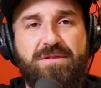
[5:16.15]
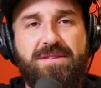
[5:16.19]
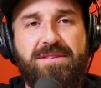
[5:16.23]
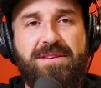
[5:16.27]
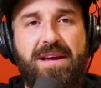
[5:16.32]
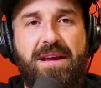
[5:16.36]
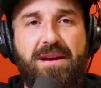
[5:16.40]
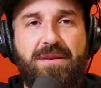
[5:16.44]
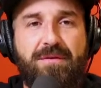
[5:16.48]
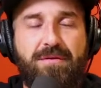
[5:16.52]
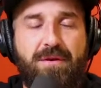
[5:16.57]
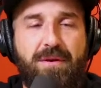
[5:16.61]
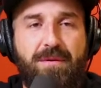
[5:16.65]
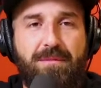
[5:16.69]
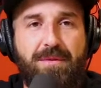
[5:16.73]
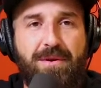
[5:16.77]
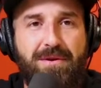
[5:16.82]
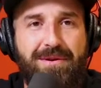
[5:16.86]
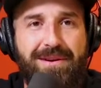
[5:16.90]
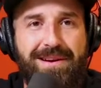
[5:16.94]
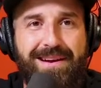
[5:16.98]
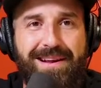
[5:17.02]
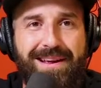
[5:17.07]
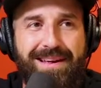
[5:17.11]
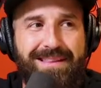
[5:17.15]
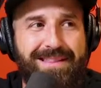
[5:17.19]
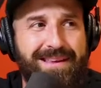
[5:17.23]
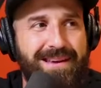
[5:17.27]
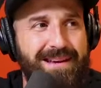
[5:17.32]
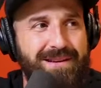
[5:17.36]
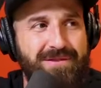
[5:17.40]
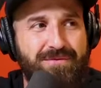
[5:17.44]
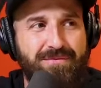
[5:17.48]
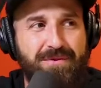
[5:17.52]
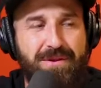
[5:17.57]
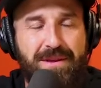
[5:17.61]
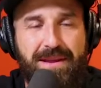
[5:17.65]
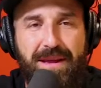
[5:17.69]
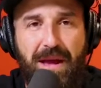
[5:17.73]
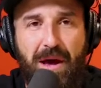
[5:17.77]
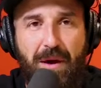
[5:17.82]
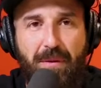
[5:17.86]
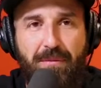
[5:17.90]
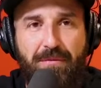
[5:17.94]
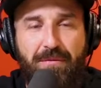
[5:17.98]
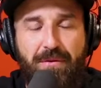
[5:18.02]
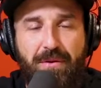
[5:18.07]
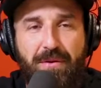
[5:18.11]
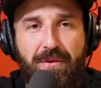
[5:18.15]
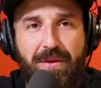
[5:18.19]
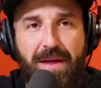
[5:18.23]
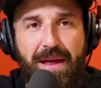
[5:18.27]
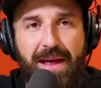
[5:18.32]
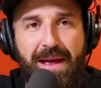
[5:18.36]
state of community, I think, is really helpful.